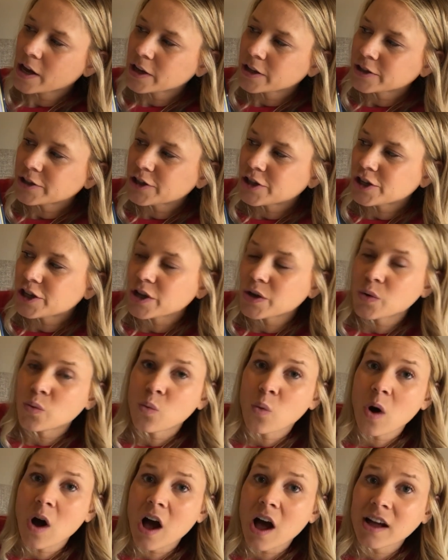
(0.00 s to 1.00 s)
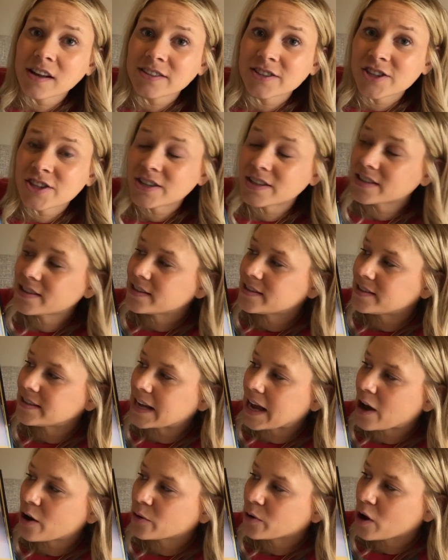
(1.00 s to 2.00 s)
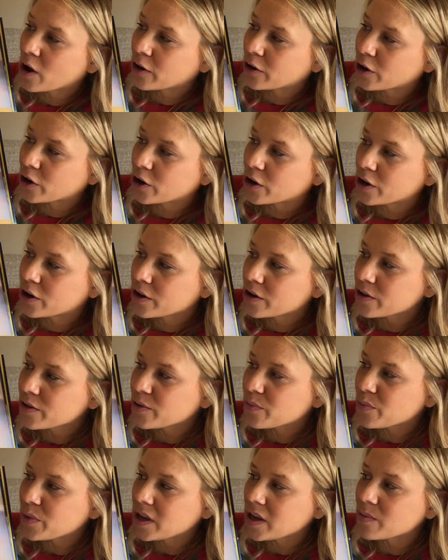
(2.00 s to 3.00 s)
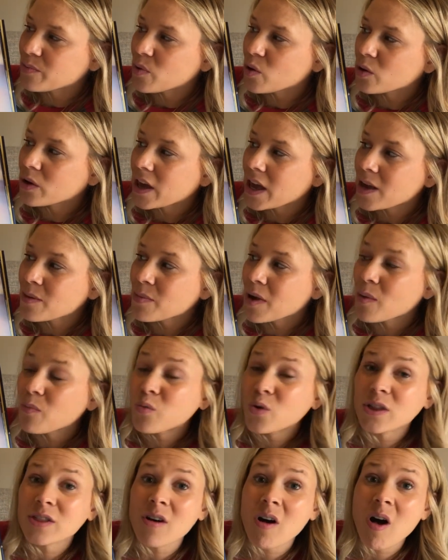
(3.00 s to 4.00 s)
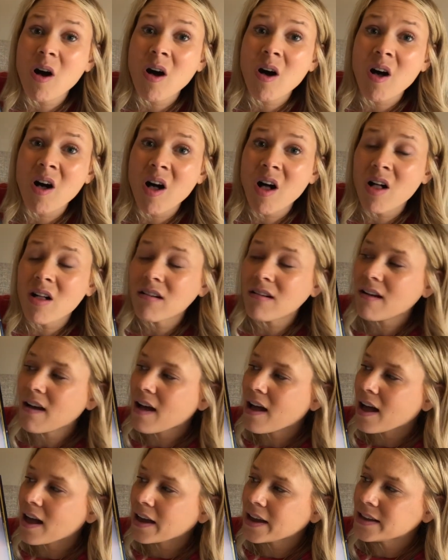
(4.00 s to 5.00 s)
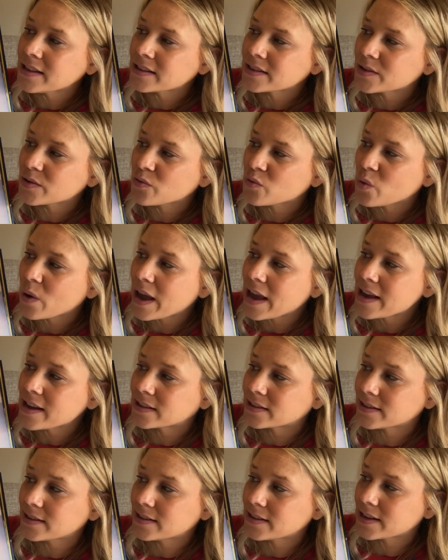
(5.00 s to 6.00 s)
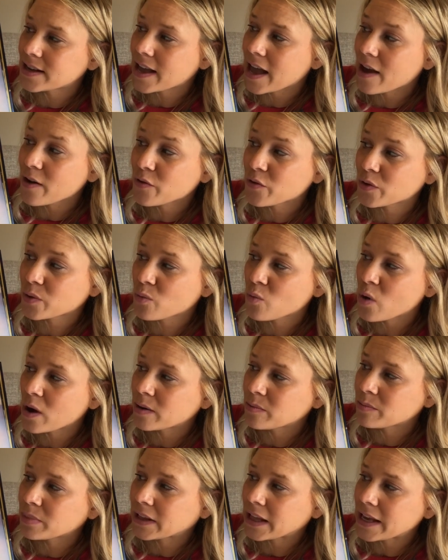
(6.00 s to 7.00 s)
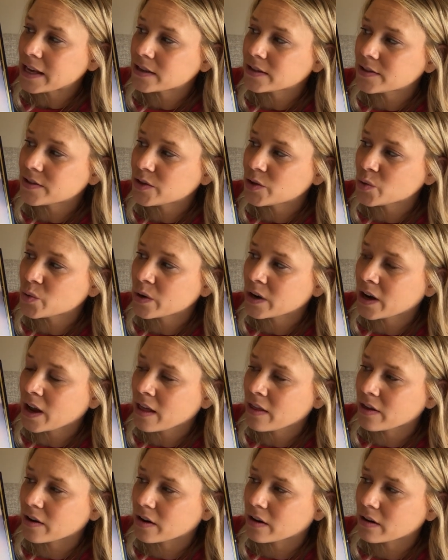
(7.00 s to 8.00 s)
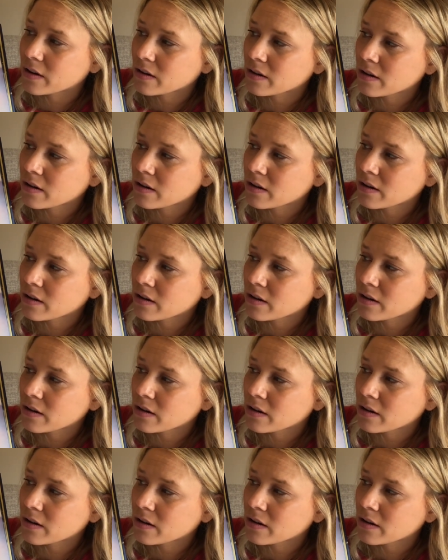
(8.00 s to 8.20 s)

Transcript: She watched as down on earth people came up with all kinds of ways to get from one place to another.